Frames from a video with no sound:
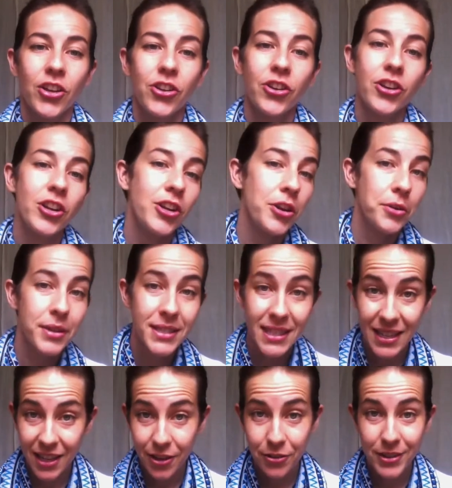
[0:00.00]
You're going to notice an
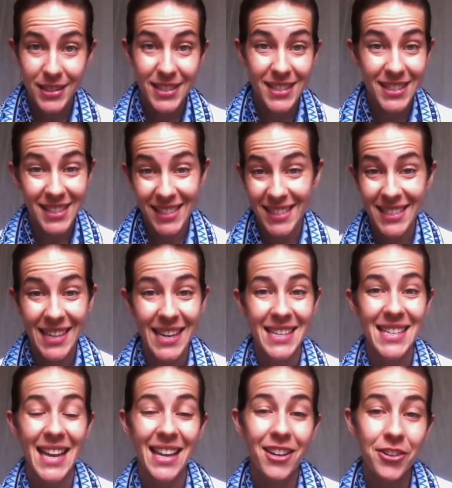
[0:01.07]
increase in
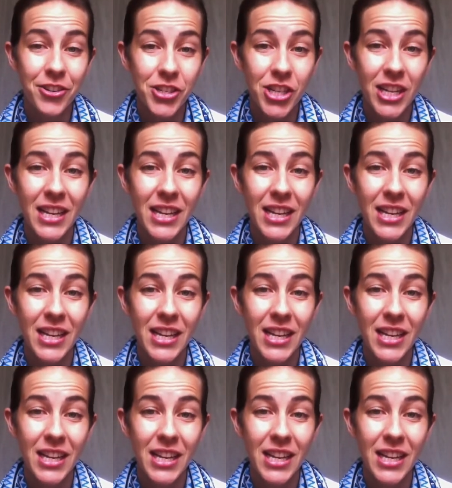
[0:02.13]
sustained energy.